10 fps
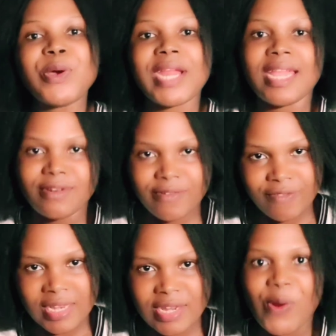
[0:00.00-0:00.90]
upload a new
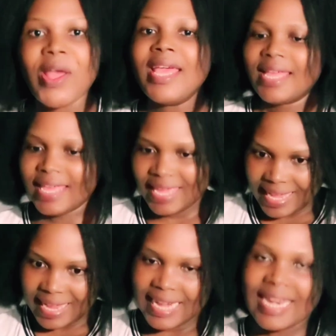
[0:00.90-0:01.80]
video.
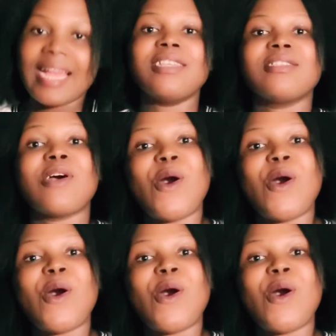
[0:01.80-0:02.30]
And as